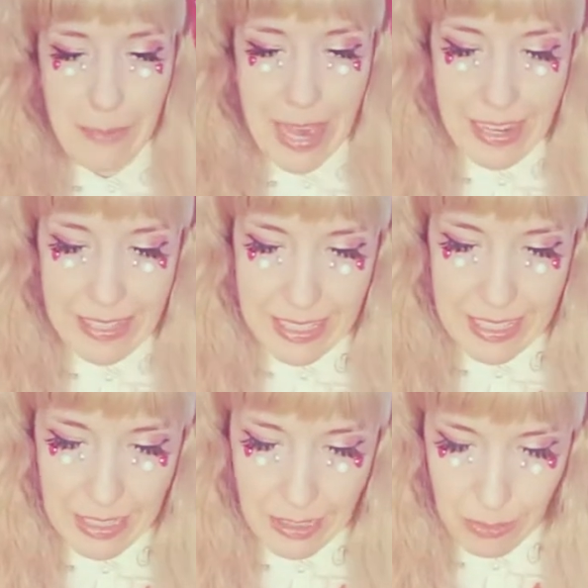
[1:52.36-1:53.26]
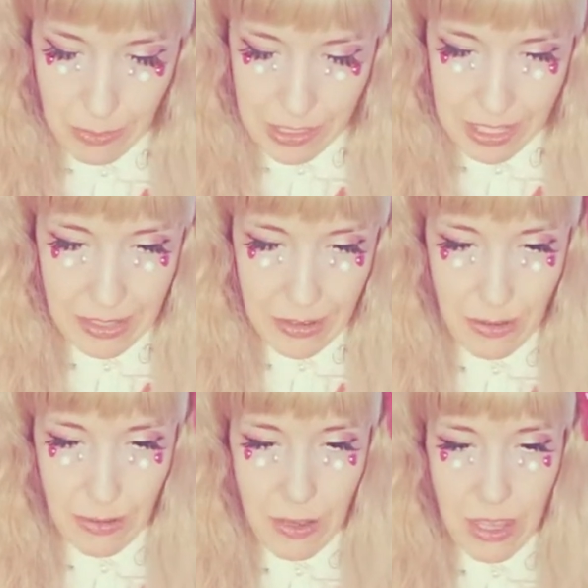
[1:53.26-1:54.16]
bags too, which I
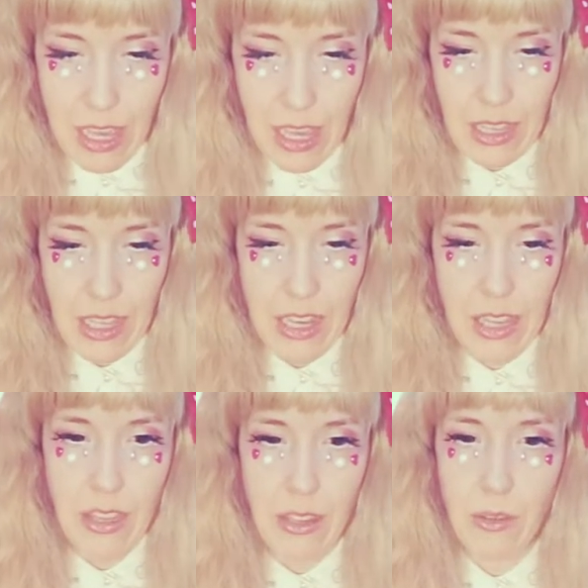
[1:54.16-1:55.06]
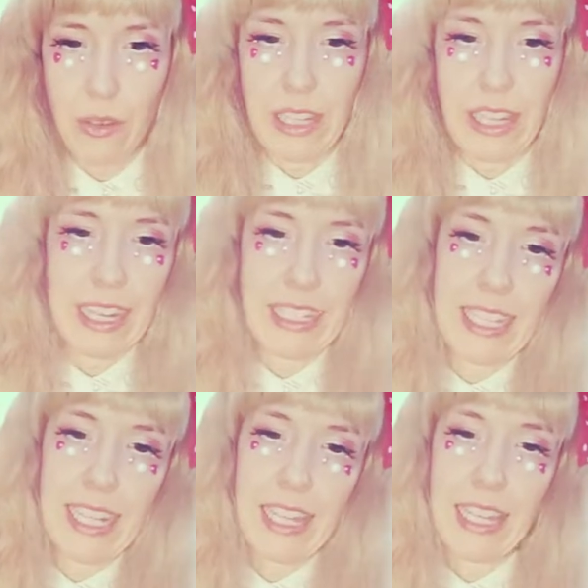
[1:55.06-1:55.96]
know a lot of the Lolitas
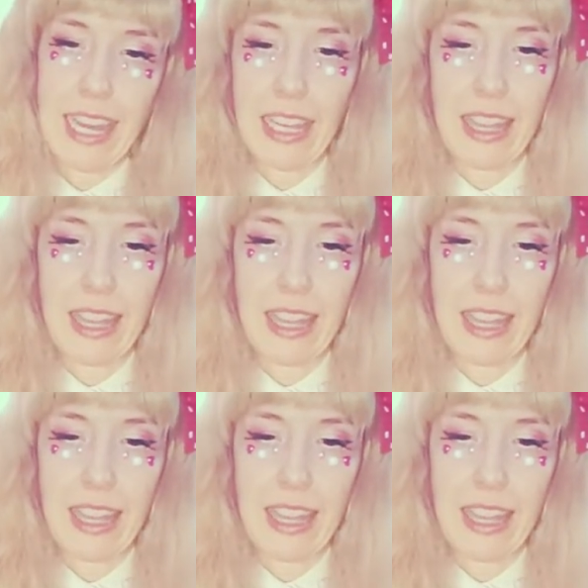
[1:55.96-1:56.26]
collect.